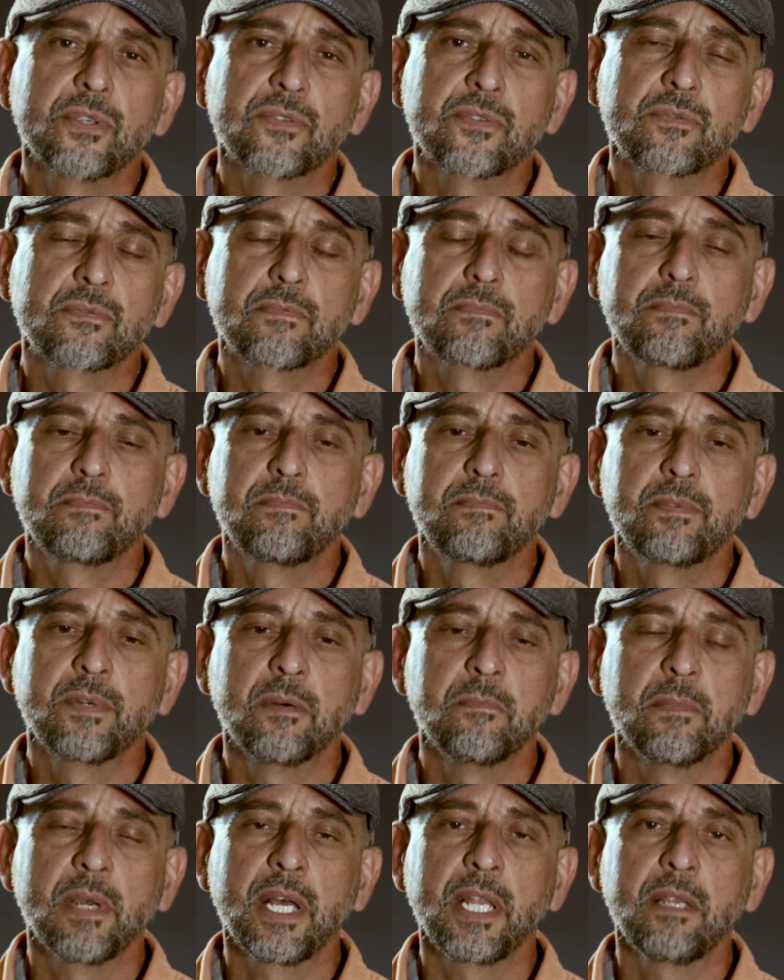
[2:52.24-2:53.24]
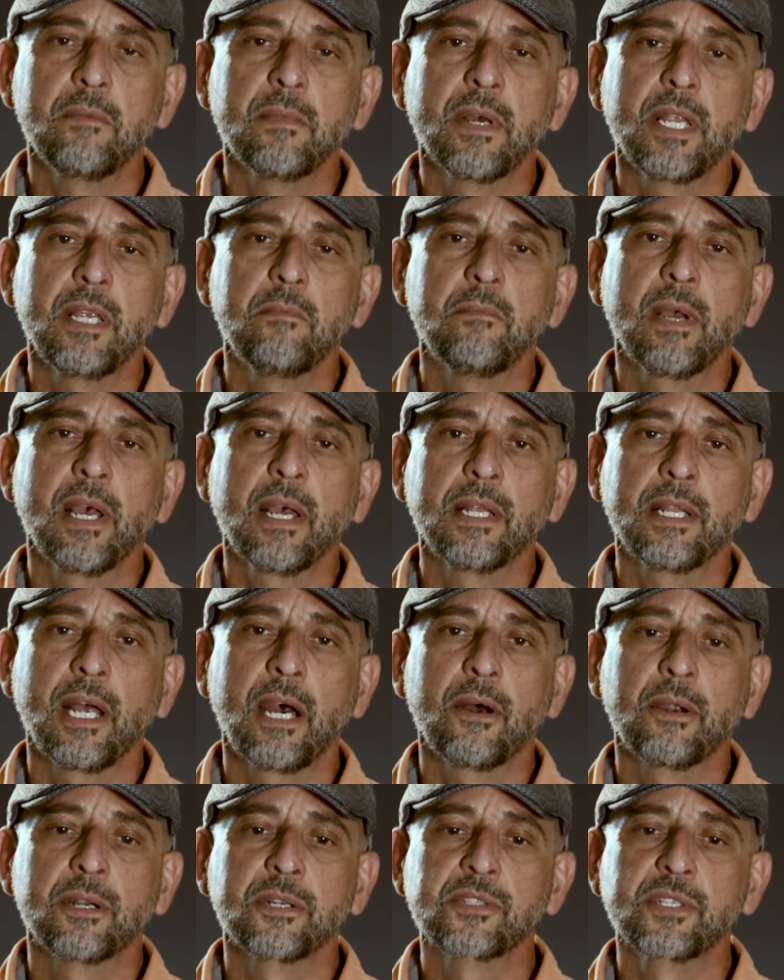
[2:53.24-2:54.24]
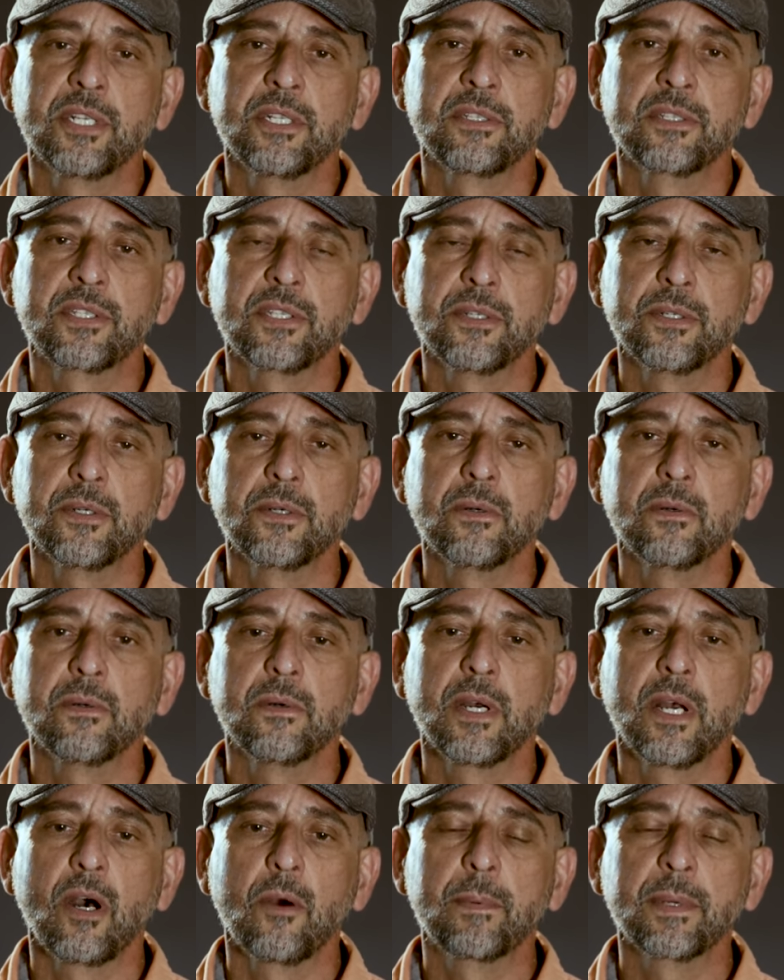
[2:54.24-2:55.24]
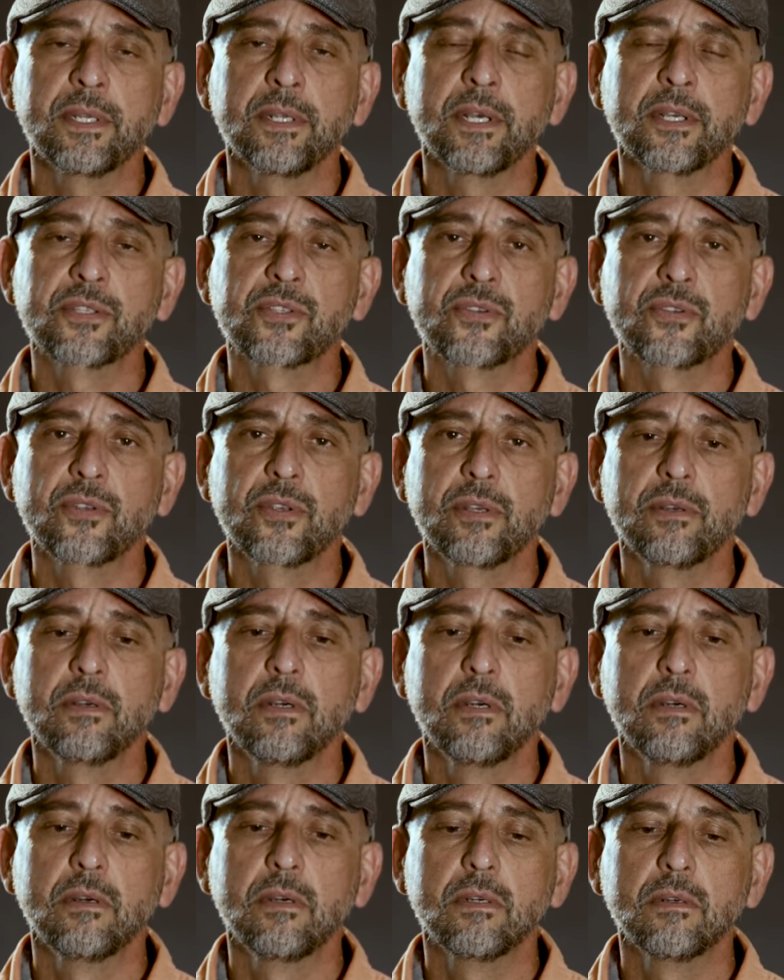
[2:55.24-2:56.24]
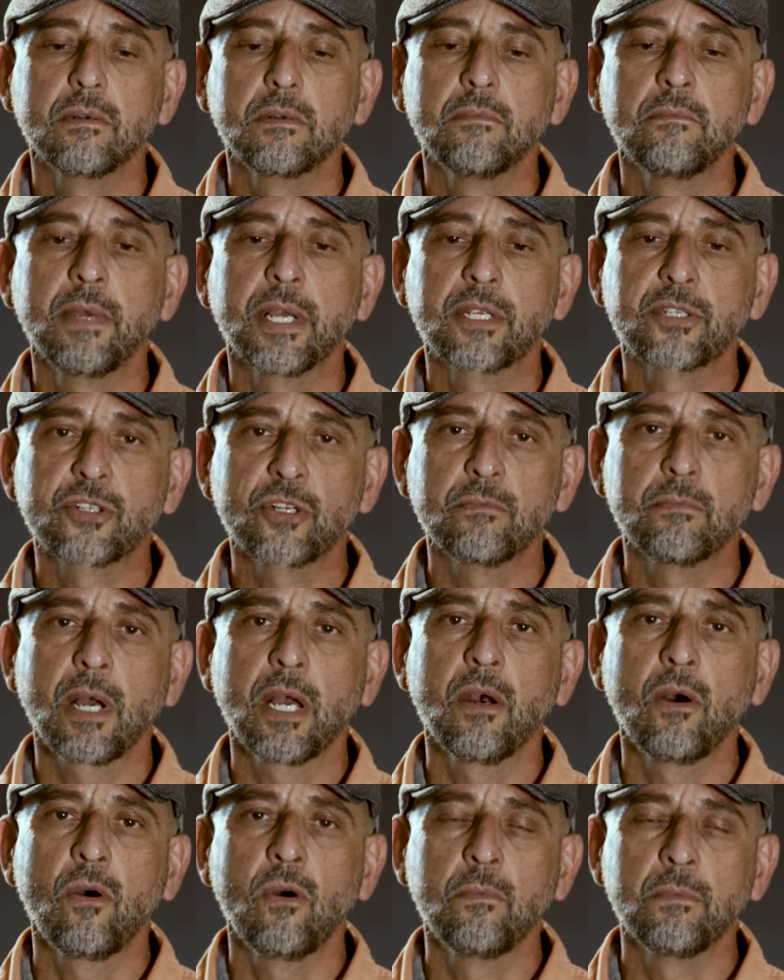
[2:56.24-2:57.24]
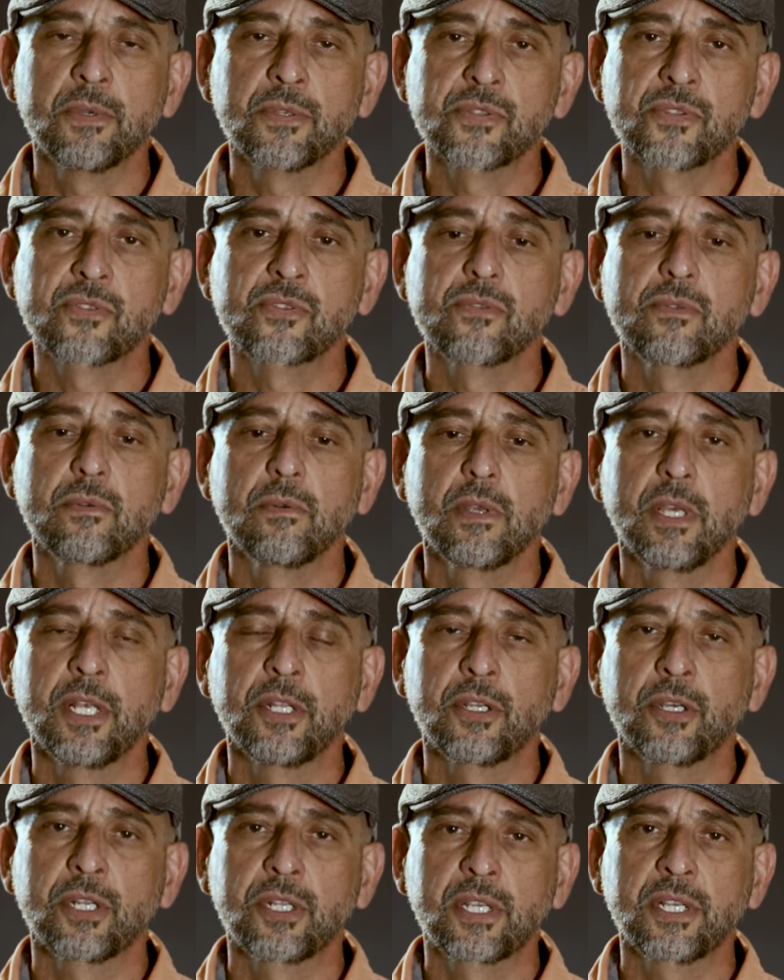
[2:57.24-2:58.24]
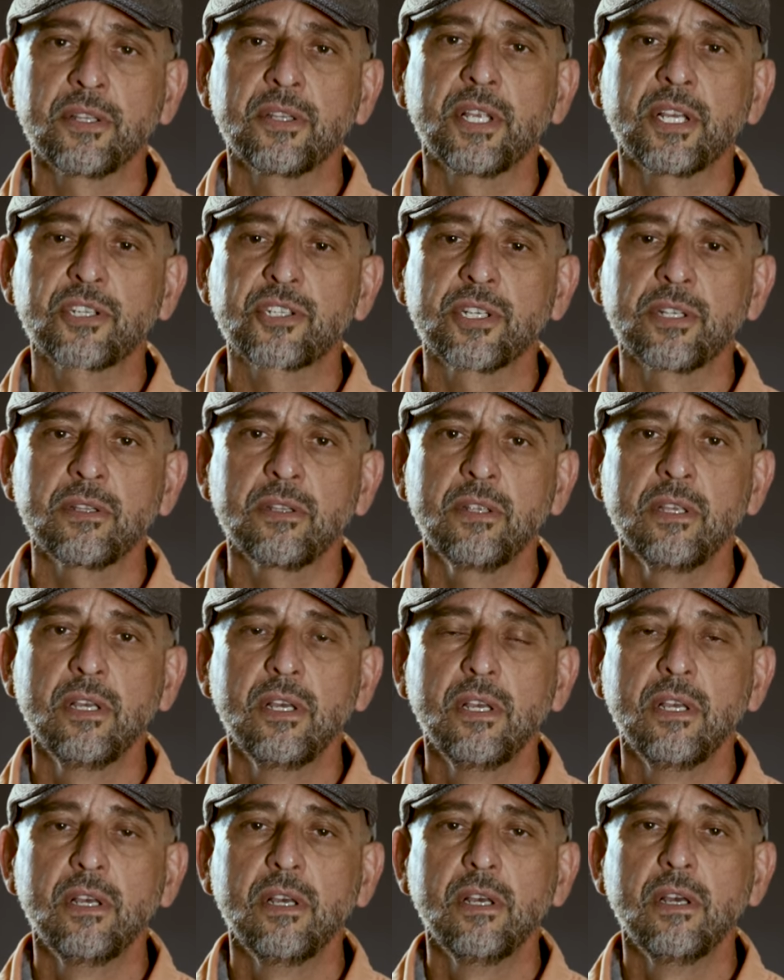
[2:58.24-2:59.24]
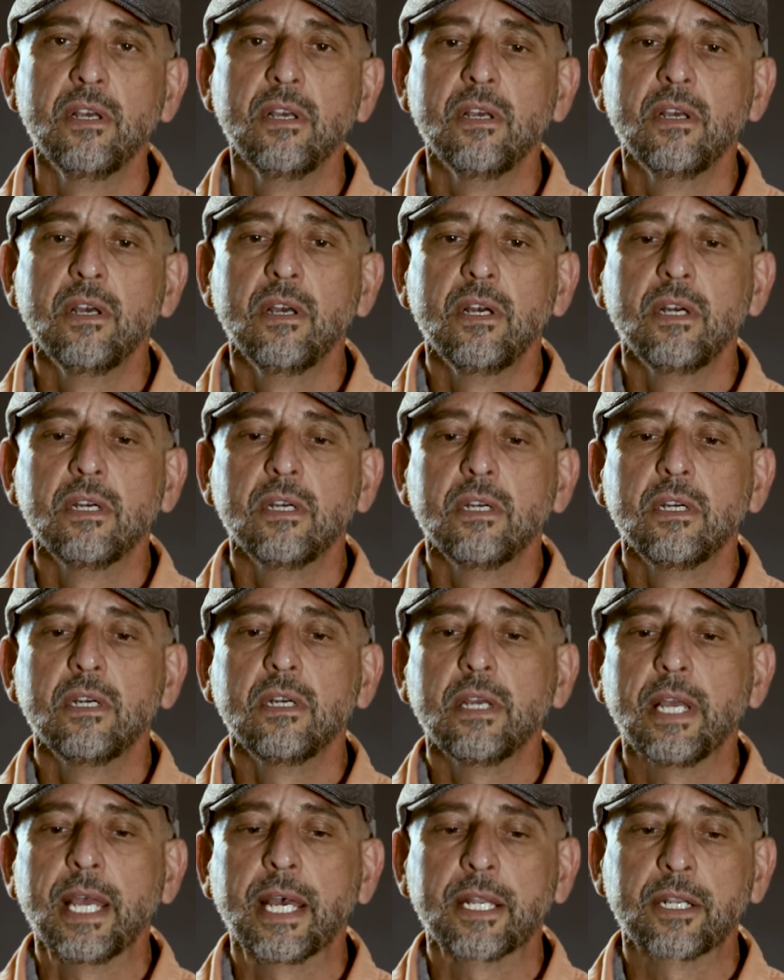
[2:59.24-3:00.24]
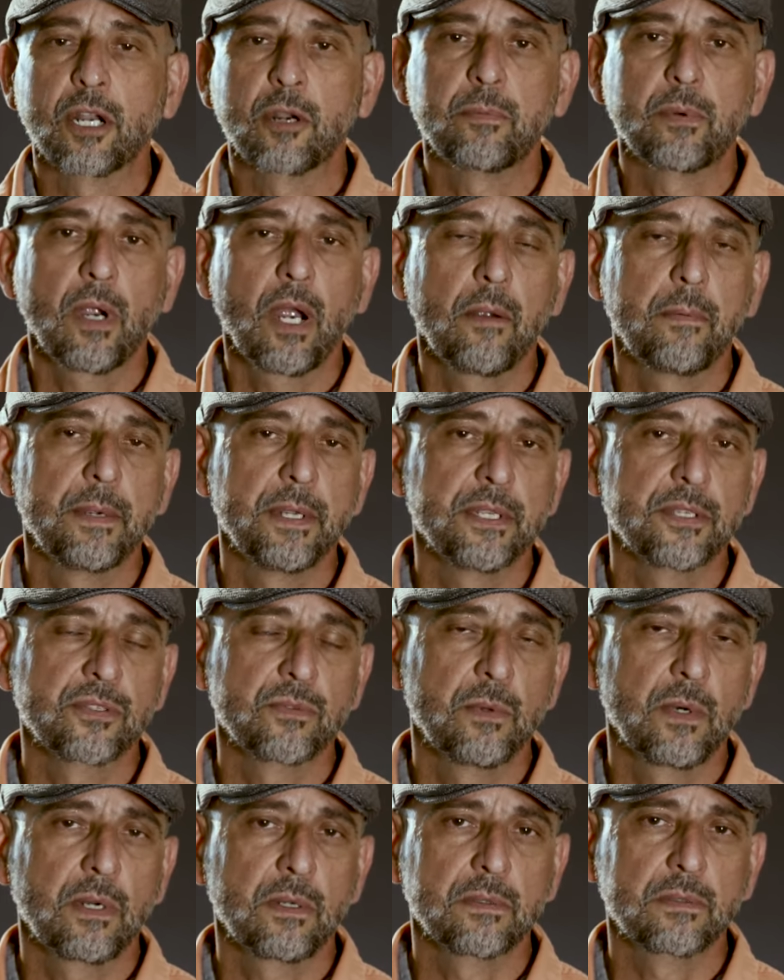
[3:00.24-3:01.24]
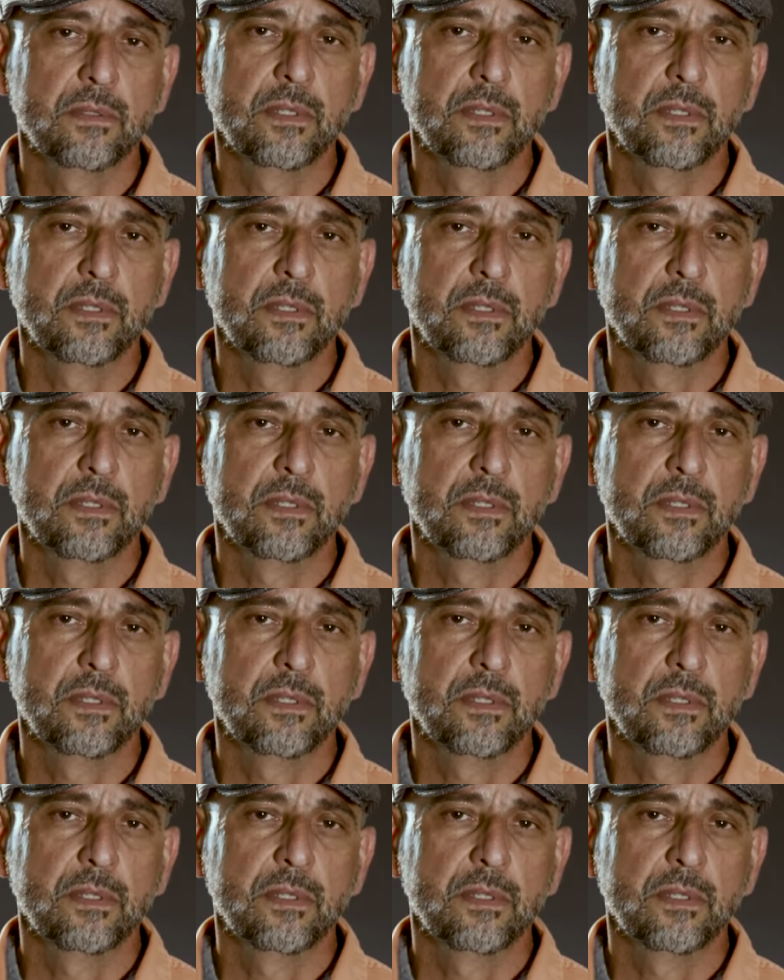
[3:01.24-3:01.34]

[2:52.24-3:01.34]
has put many, many man hours into helping us make sure my home is in good condition and our property is well